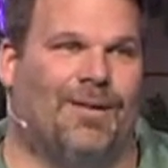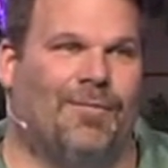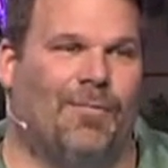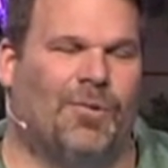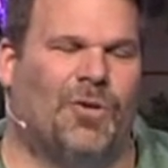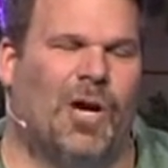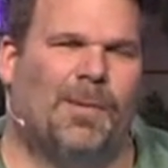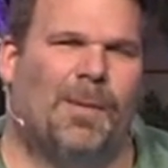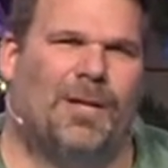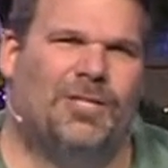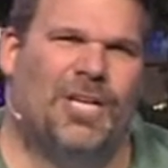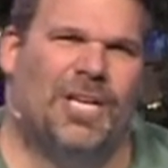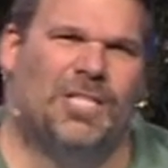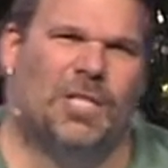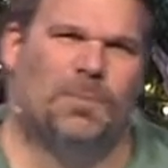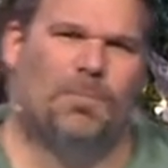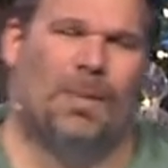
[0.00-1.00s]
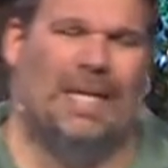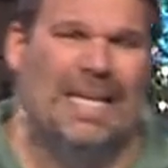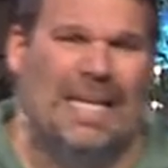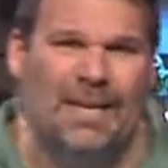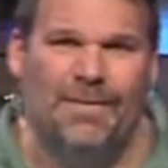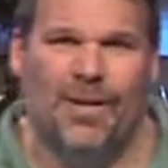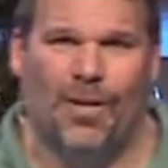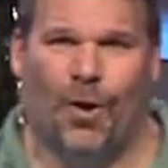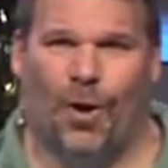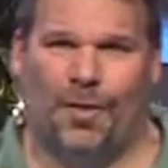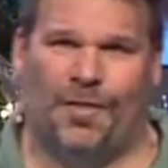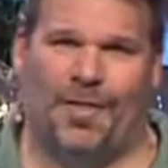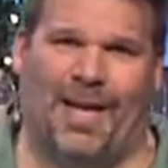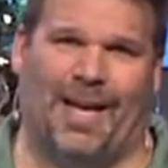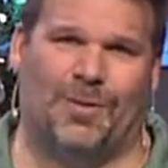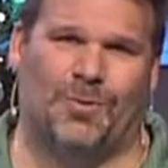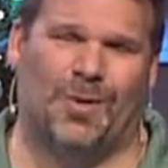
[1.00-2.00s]
When we talk about Jesus believing all
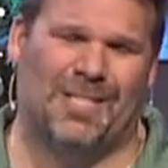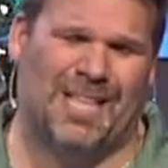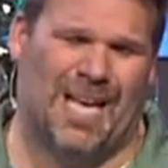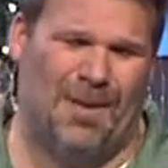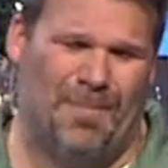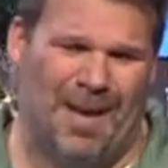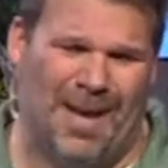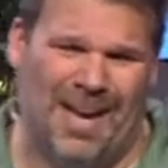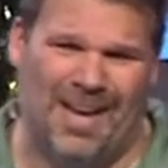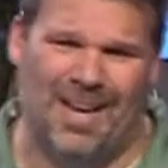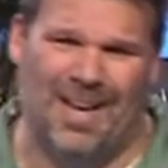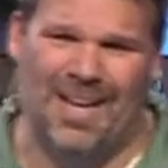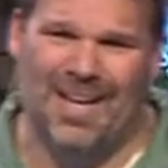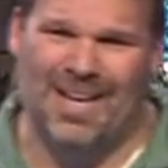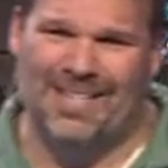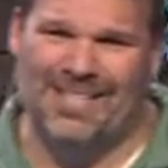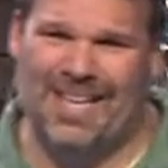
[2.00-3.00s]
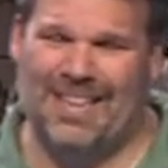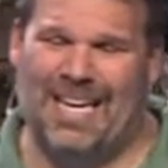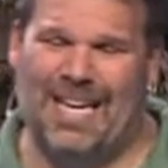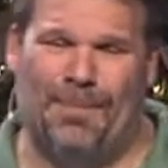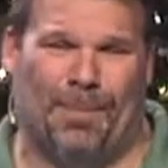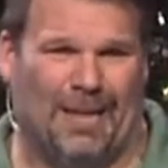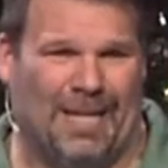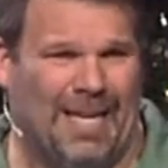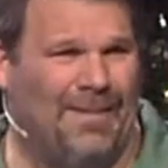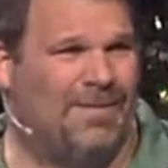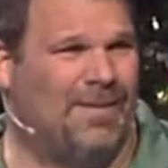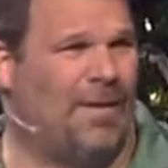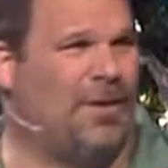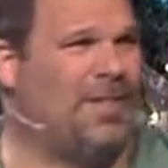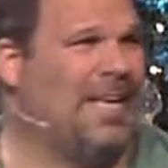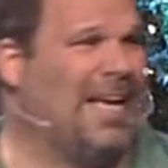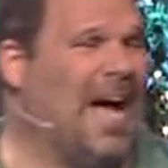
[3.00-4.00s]
things, what does that mean? It's not that he believes
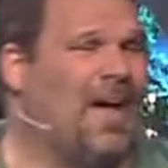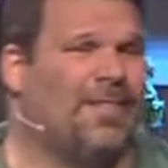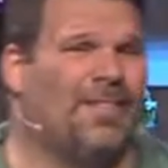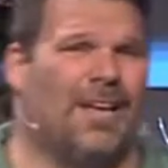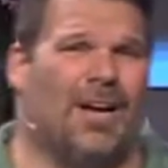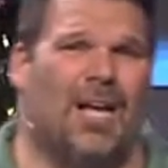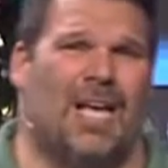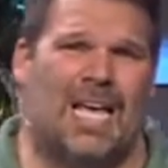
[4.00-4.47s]
everything out there,